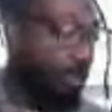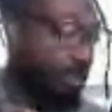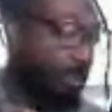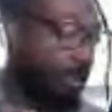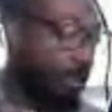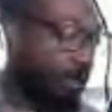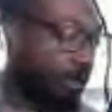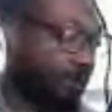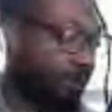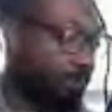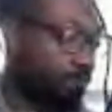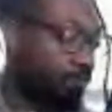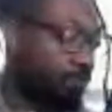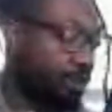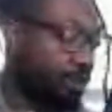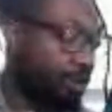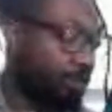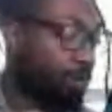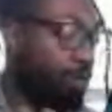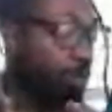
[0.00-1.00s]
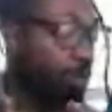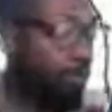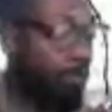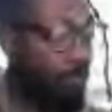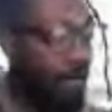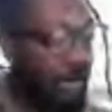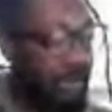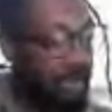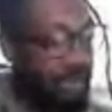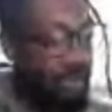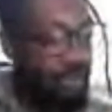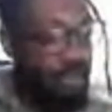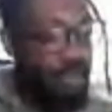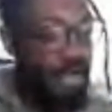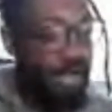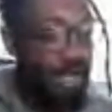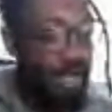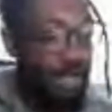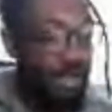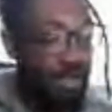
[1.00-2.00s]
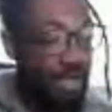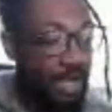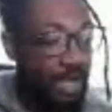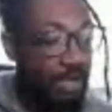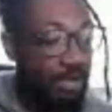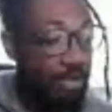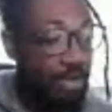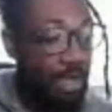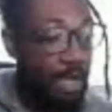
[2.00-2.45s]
poor whites decided that